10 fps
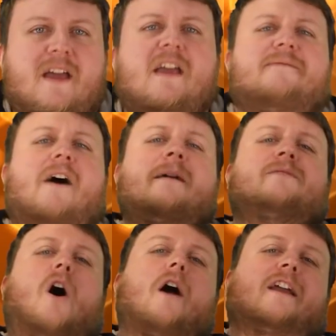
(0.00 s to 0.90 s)
If I'm
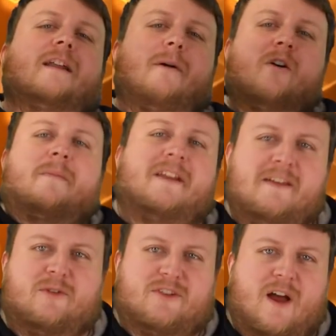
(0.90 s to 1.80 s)
talking about
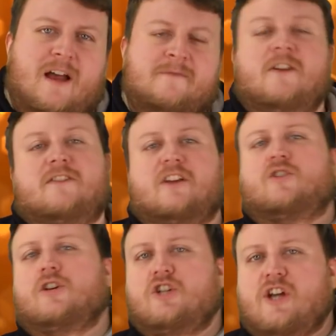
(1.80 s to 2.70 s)
medieval times, there's a
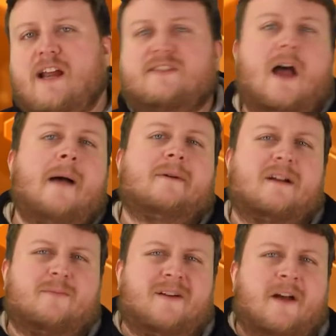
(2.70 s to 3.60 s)
good chance I'm
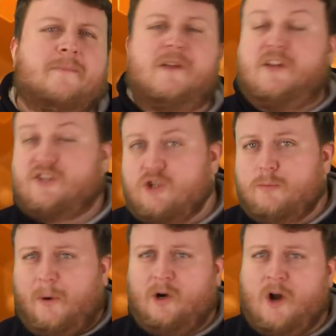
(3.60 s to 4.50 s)
gonna bring up the
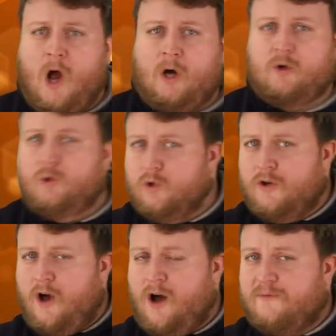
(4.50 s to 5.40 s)
super not cool,
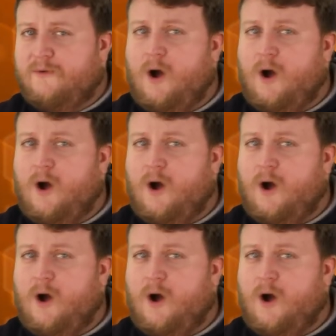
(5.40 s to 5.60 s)
not